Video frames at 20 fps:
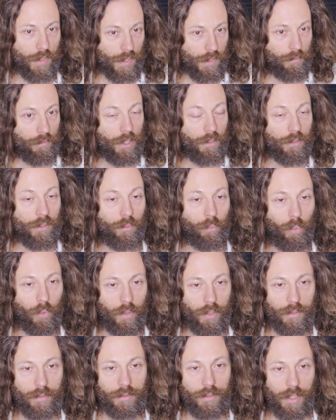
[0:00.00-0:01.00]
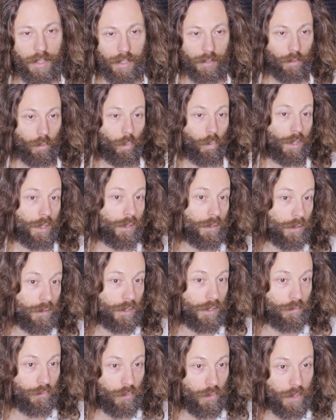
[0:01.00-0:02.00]
a very important thing. Well,
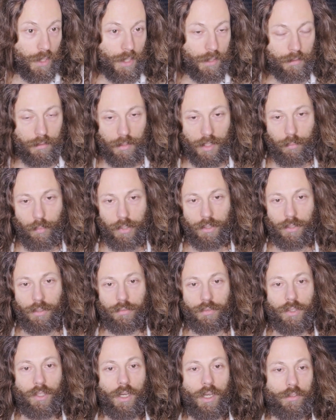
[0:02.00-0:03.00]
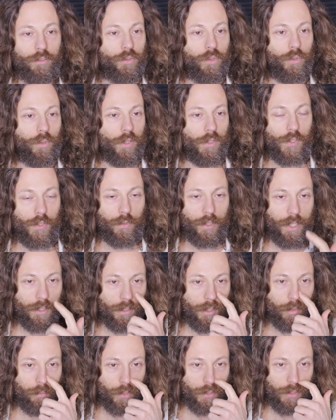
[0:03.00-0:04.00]
if you get liberty of thought, you also
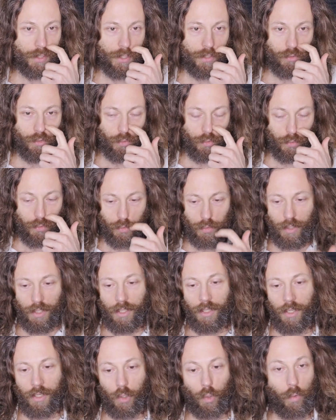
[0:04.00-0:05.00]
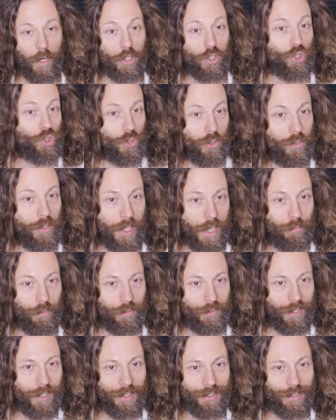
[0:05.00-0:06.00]
get liberty to question
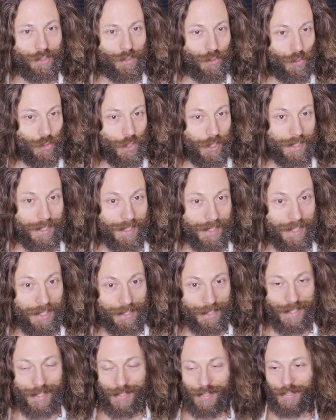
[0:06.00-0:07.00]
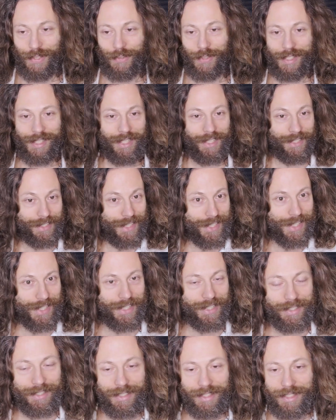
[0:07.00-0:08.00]
everything that you just said. So it's like this
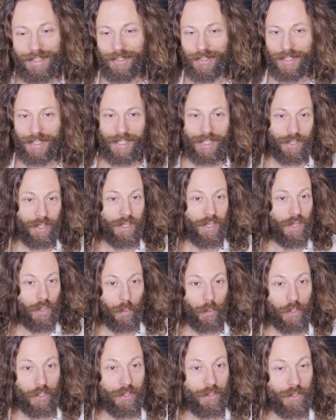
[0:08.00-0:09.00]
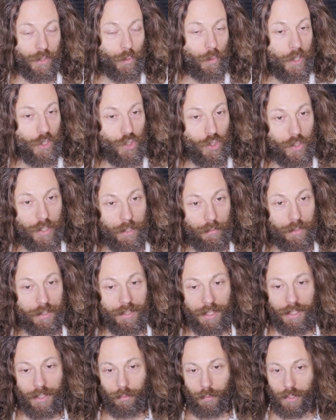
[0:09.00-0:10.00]
idea, okay, we're going to question
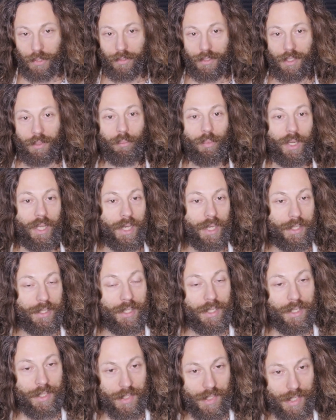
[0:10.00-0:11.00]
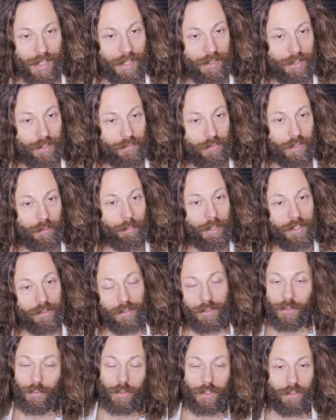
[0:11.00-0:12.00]
everything, we're going to apply scientific
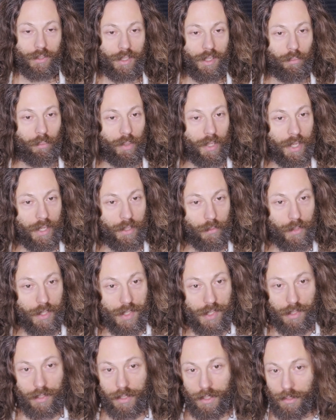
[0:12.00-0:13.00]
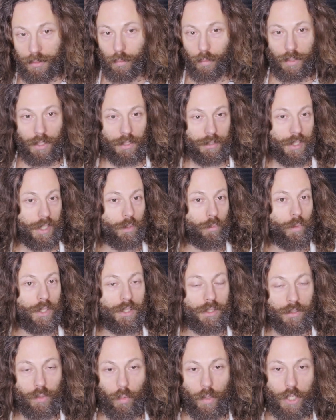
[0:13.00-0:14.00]
method, we're going to apply reasoning. Well, then we
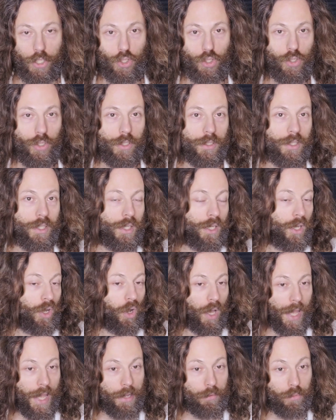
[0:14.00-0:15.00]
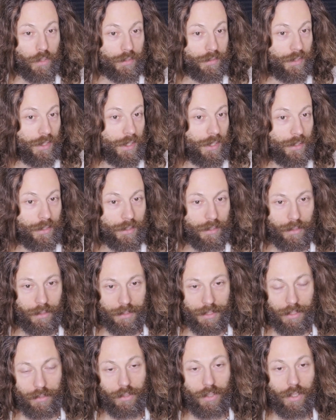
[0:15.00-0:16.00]
can question everything
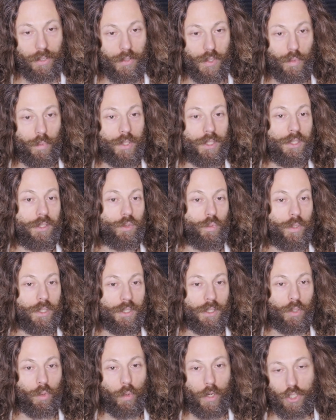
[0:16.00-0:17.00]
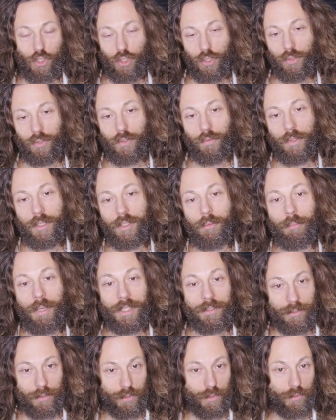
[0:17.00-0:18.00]
that goes with it. We can question the very
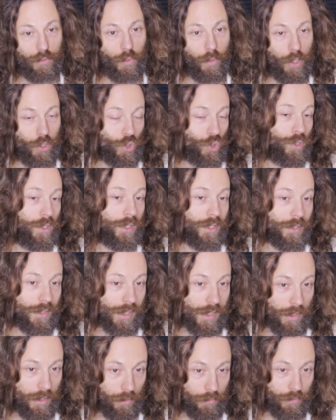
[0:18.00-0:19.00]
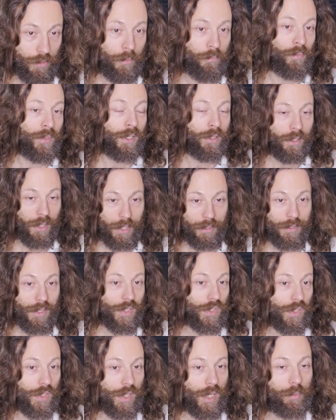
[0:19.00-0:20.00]
method of questioning itself. And
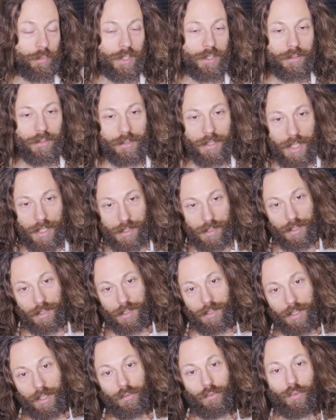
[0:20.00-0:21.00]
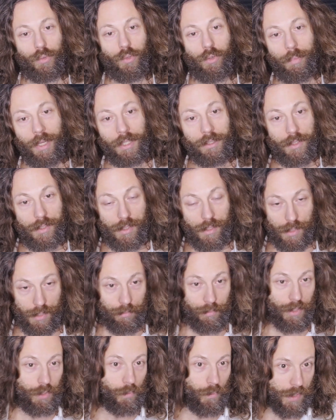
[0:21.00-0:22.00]
this is something that takes us then to
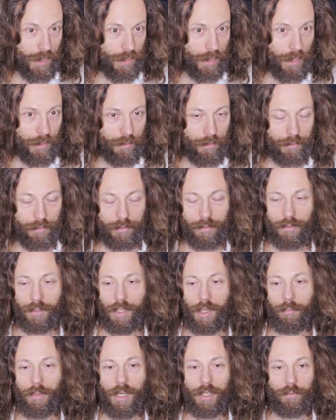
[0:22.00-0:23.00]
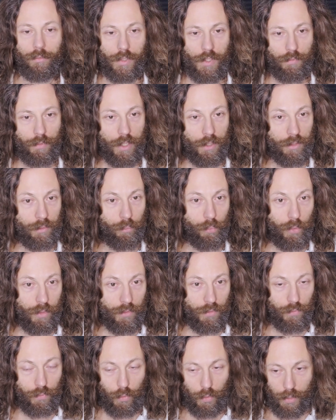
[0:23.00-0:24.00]
Romanticism, that we said that Hamann was very
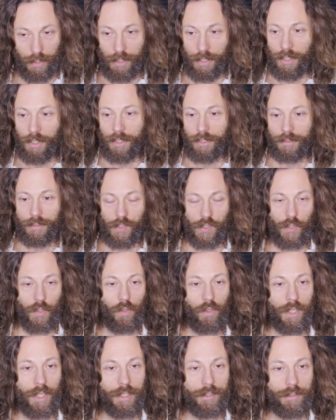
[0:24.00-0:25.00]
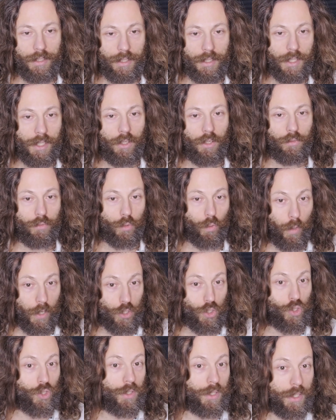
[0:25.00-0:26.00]
important for. This whole idea of
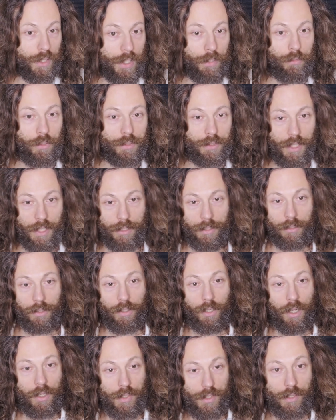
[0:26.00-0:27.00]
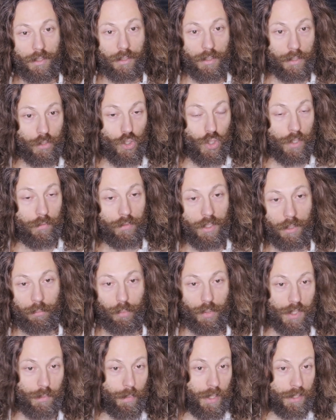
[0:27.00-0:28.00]
questioning everything and constantly shifting
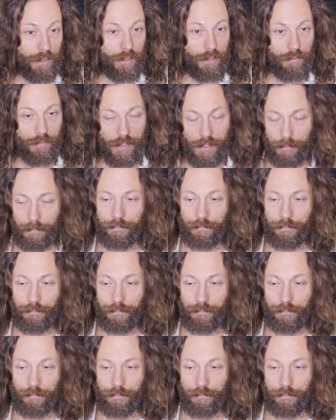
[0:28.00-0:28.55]
perspectives